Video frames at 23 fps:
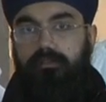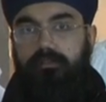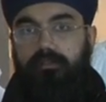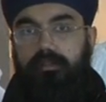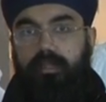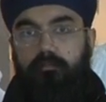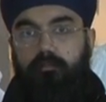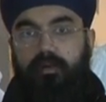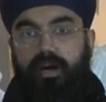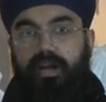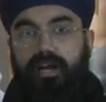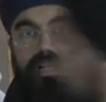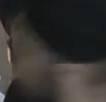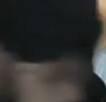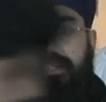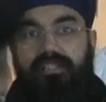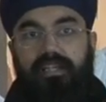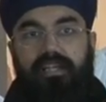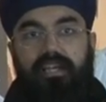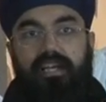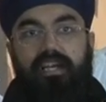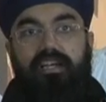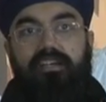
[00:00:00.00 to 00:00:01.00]
Then Maharaj
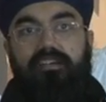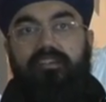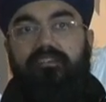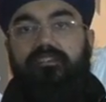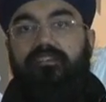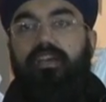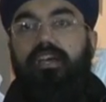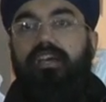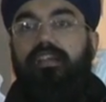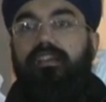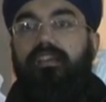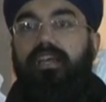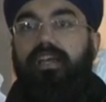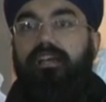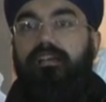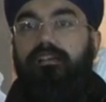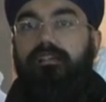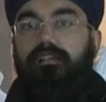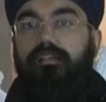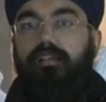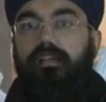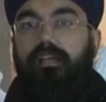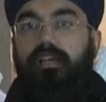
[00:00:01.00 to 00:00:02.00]
doesn't interfere
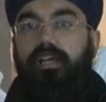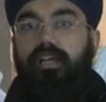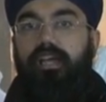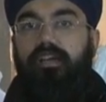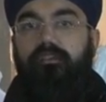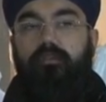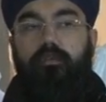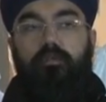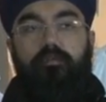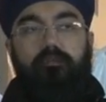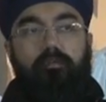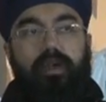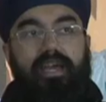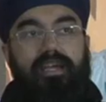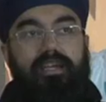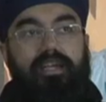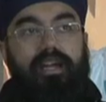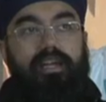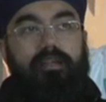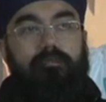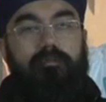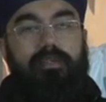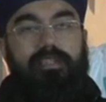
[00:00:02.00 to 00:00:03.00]
then. If we're
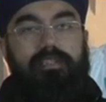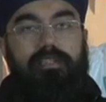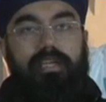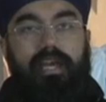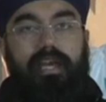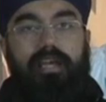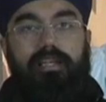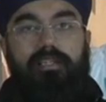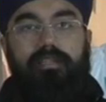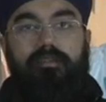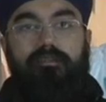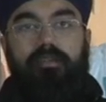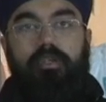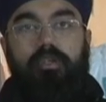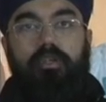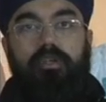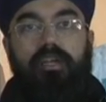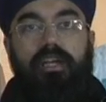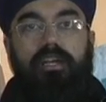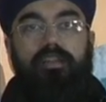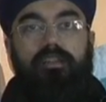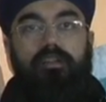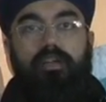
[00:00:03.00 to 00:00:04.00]
making any mistakes, if we're
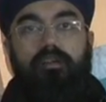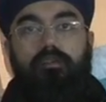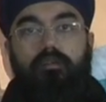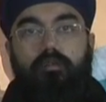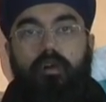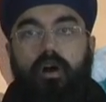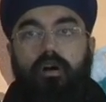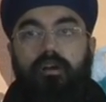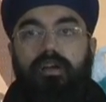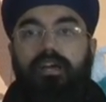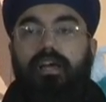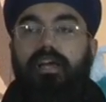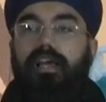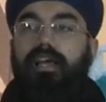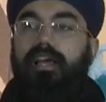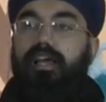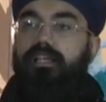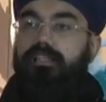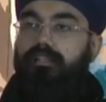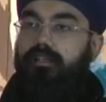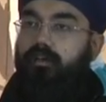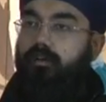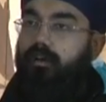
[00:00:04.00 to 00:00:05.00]
doing anything wrong,
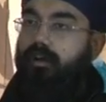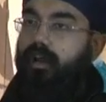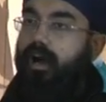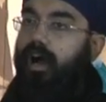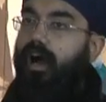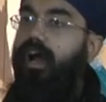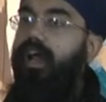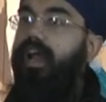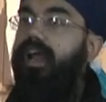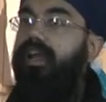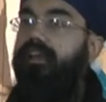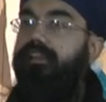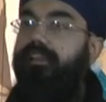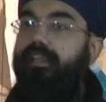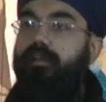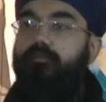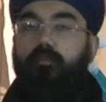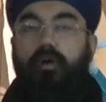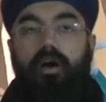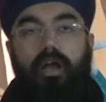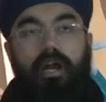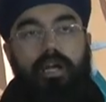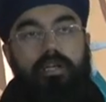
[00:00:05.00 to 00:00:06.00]
it's on our head,
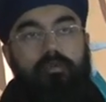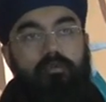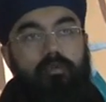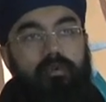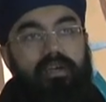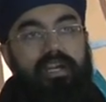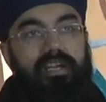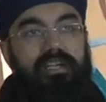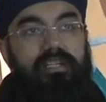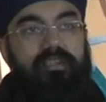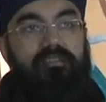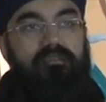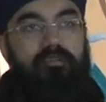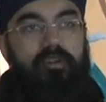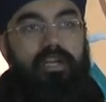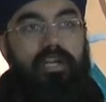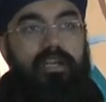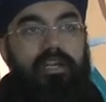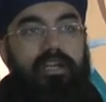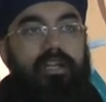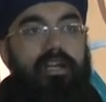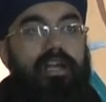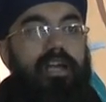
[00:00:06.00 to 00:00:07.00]
then Maharaj won't
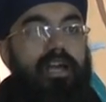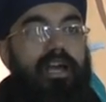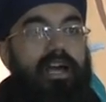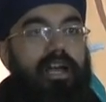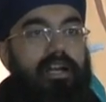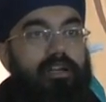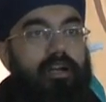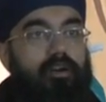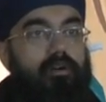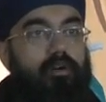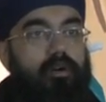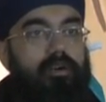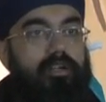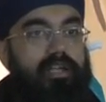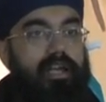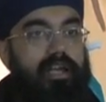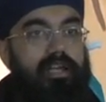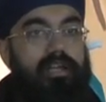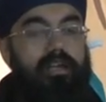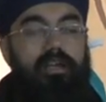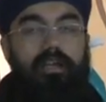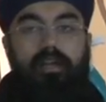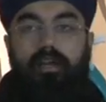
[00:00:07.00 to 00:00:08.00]
intervene and go,
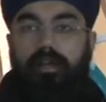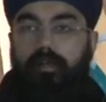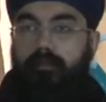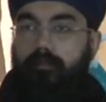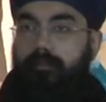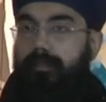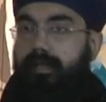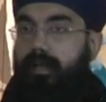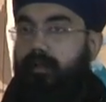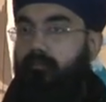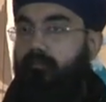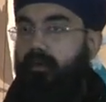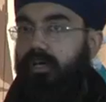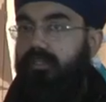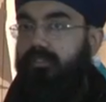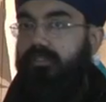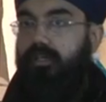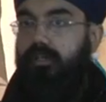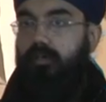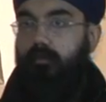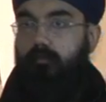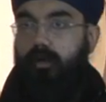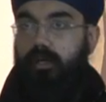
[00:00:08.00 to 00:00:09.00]
okay, my
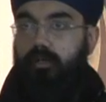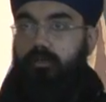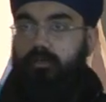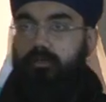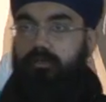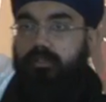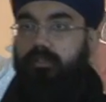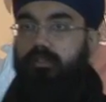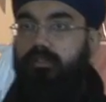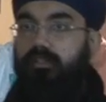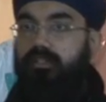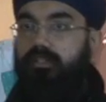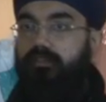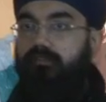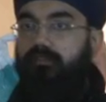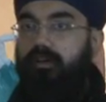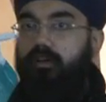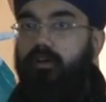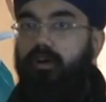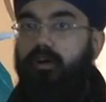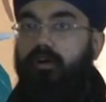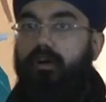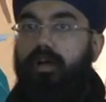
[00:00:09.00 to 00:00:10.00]
son or my daughter is doing
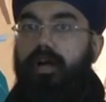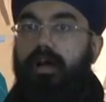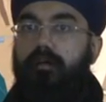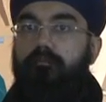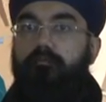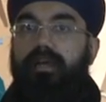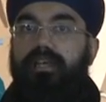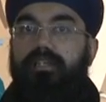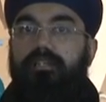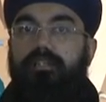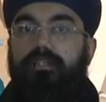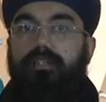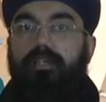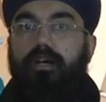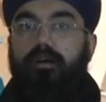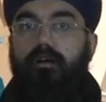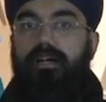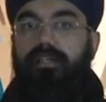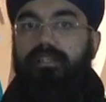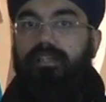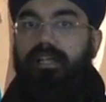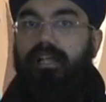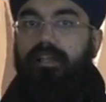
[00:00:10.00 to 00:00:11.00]
something wrong, I best go
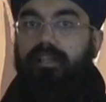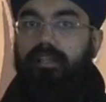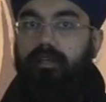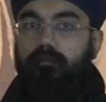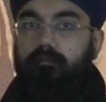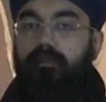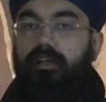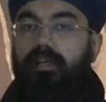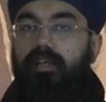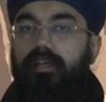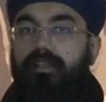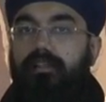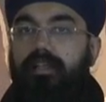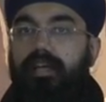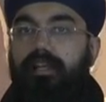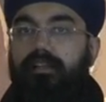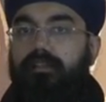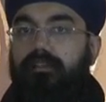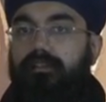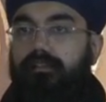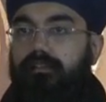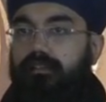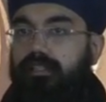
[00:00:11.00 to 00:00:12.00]
and tell them
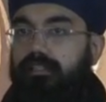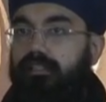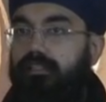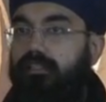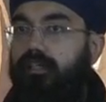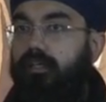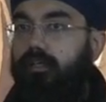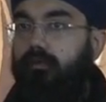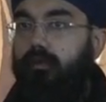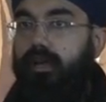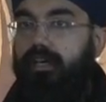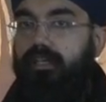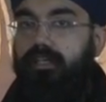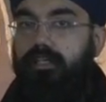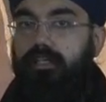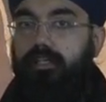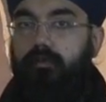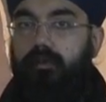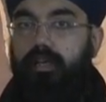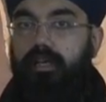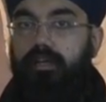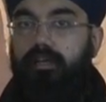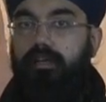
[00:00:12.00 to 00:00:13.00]
that this is not the way to
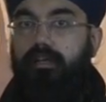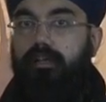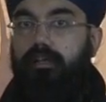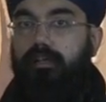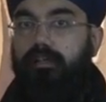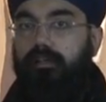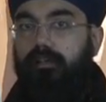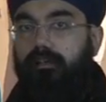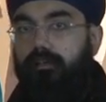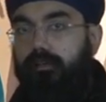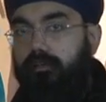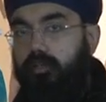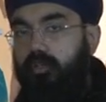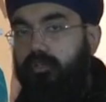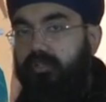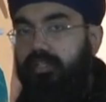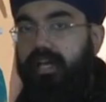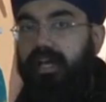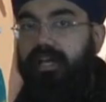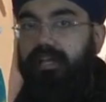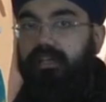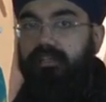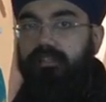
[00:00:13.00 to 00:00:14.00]
do it, you
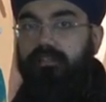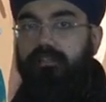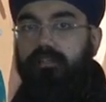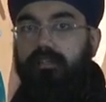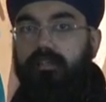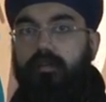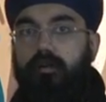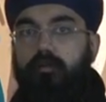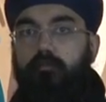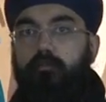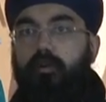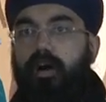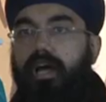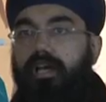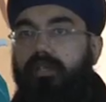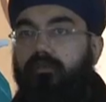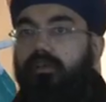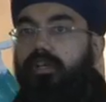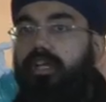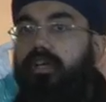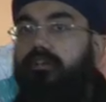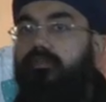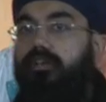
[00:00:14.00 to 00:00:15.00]
change.
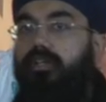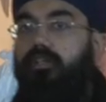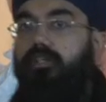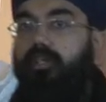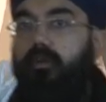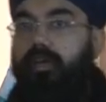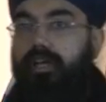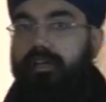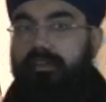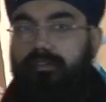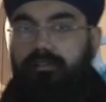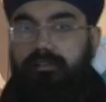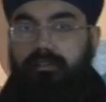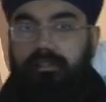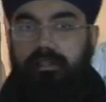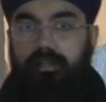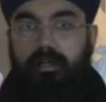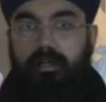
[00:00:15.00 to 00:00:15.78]
Maharaj will leave you to it.